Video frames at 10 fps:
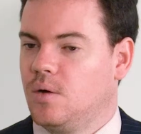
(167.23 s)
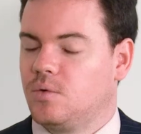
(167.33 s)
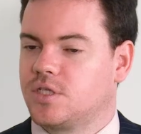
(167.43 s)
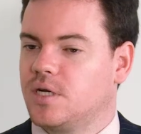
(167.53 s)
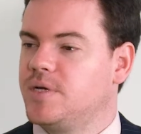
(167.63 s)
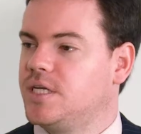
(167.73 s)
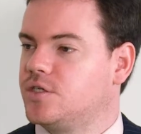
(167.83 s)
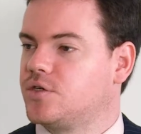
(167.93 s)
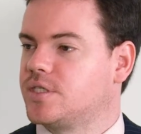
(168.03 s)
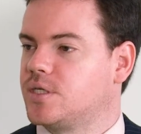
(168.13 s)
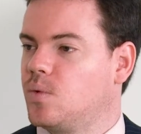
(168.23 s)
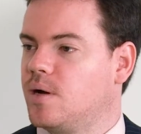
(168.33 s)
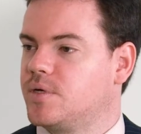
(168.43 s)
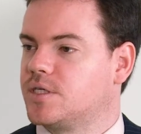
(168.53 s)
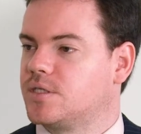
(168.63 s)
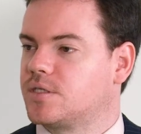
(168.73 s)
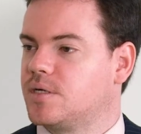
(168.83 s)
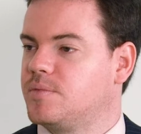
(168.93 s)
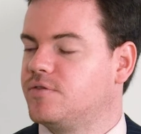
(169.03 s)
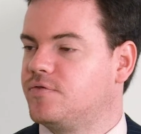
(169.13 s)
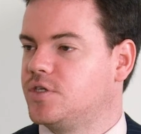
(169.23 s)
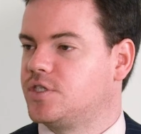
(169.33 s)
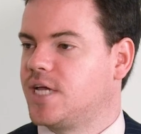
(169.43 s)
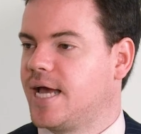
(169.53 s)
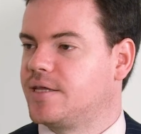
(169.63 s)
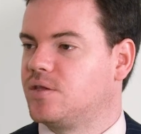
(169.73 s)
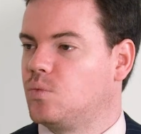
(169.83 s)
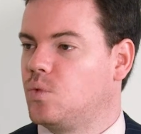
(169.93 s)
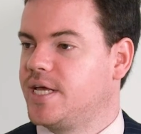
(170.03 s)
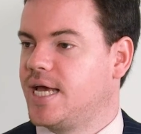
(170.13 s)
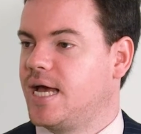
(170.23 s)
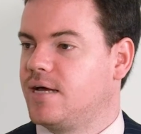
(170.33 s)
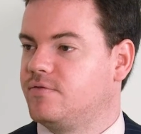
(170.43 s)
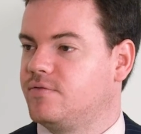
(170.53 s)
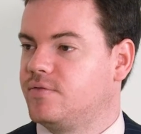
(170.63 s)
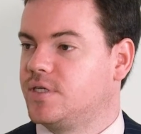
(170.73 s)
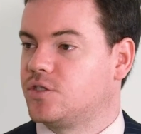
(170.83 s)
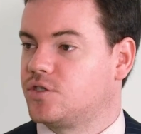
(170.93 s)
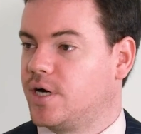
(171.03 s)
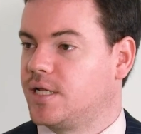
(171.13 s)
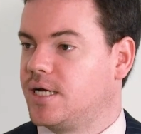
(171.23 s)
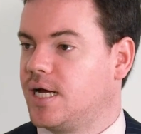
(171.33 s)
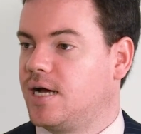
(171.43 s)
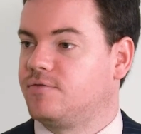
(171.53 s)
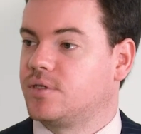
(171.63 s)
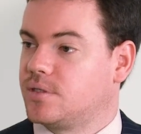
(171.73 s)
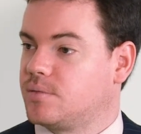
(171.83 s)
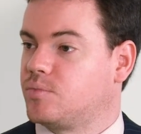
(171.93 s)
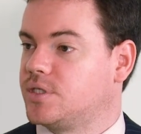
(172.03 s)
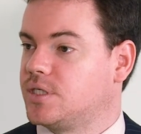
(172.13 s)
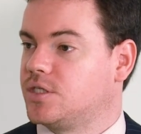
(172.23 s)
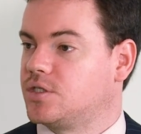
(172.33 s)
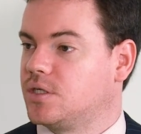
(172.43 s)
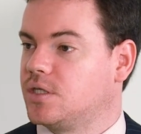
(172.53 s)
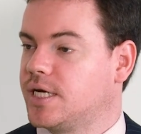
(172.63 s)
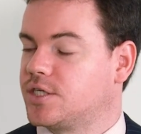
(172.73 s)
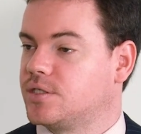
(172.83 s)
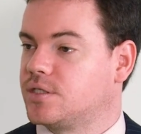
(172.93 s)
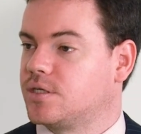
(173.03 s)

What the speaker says: Well, it's going to be an interesting one because it's going to be the first take that we have in Australia after the presidential election.